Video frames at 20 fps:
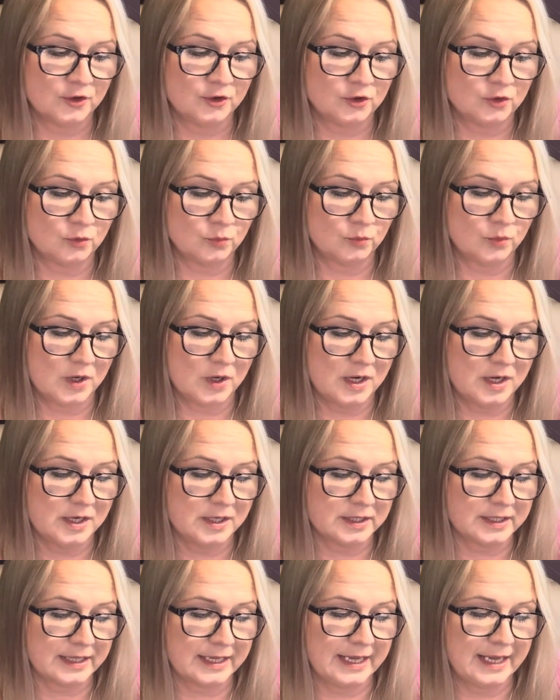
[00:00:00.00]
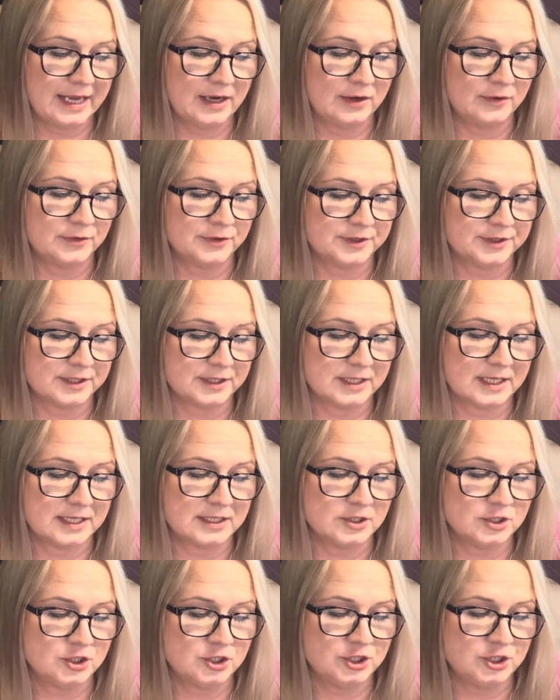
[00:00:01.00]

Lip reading: the work, health and